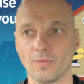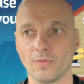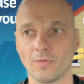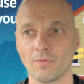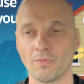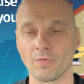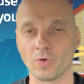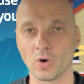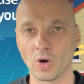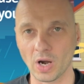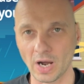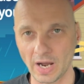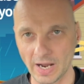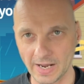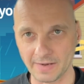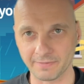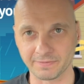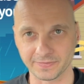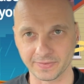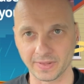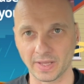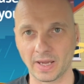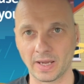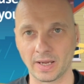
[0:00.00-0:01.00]
will
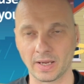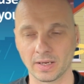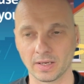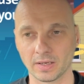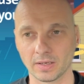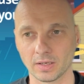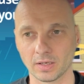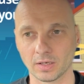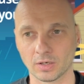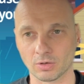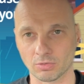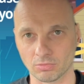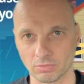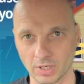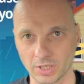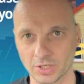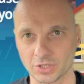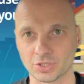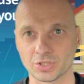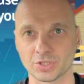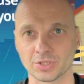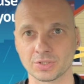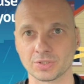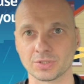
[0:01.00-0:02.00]
have their
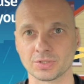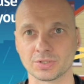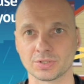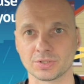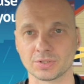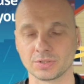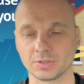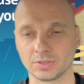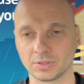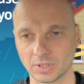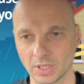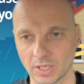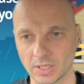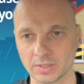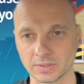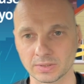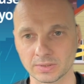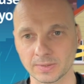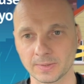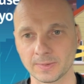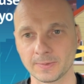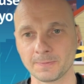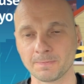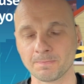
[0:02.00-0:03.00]
corrections done,
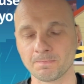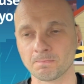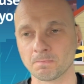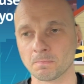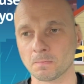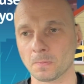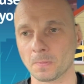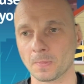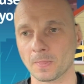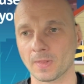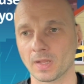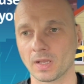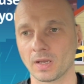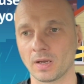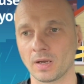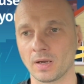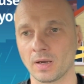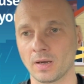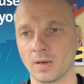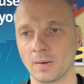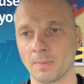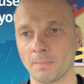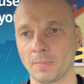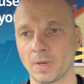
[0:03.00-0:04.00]

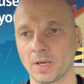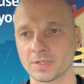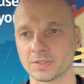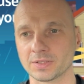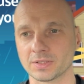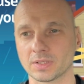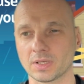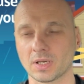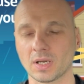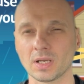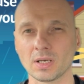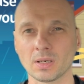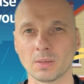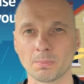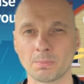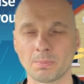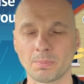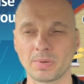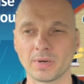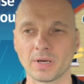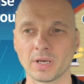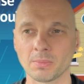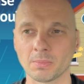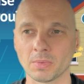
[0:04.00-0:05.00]
as it kind of
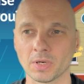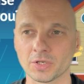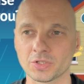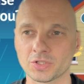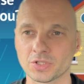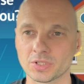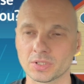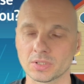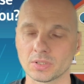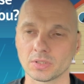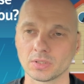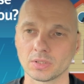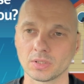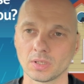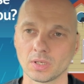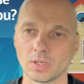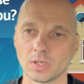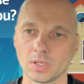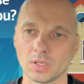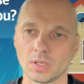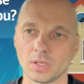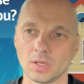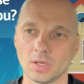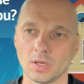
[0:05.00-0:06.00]
pretty much
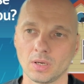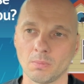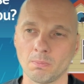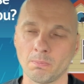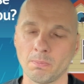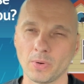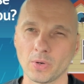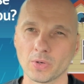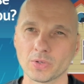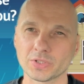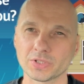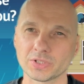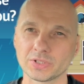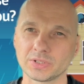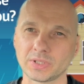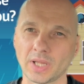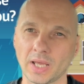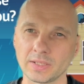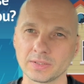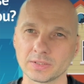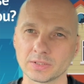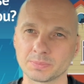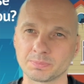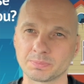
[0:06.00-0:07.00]
box
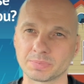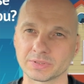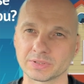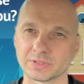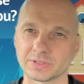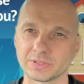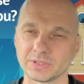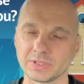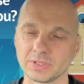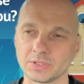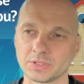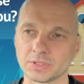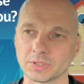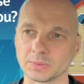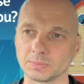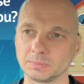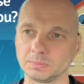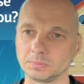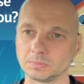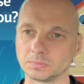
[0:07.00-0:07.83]
standard procedure